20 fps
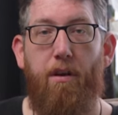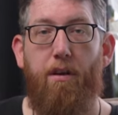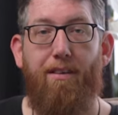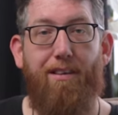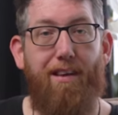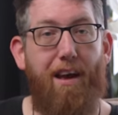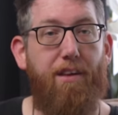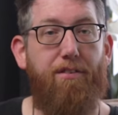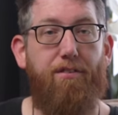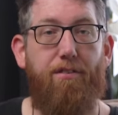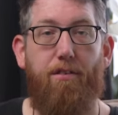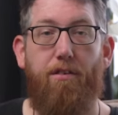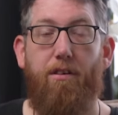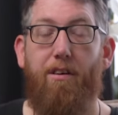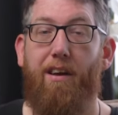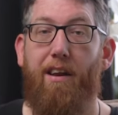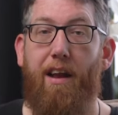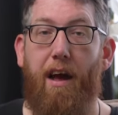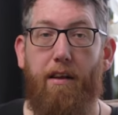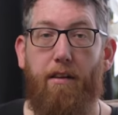Yes, you
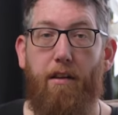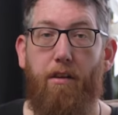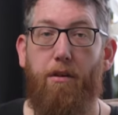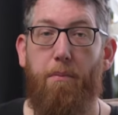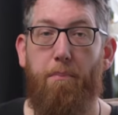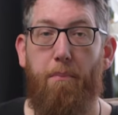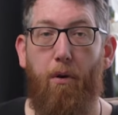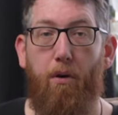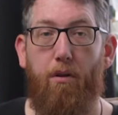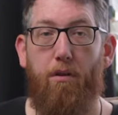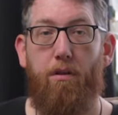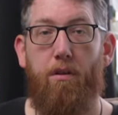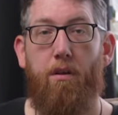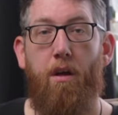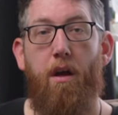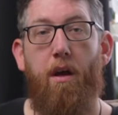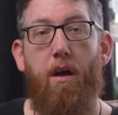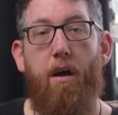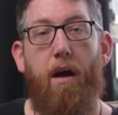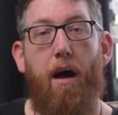can hand out the bottle,
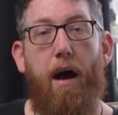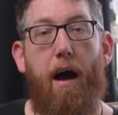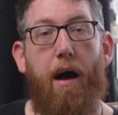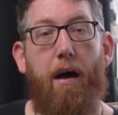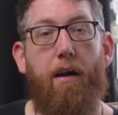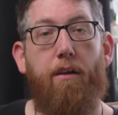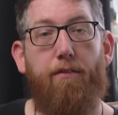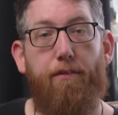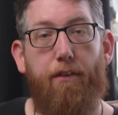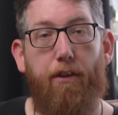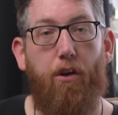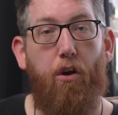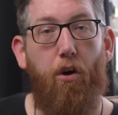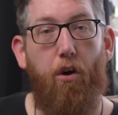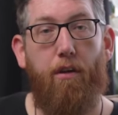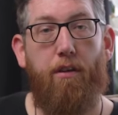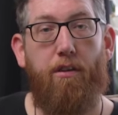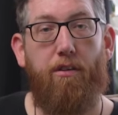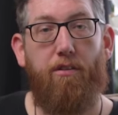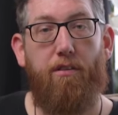and for the
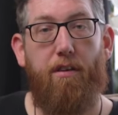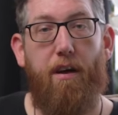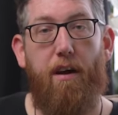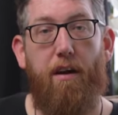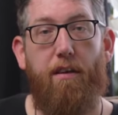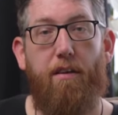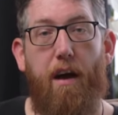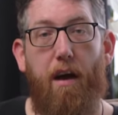coin inside,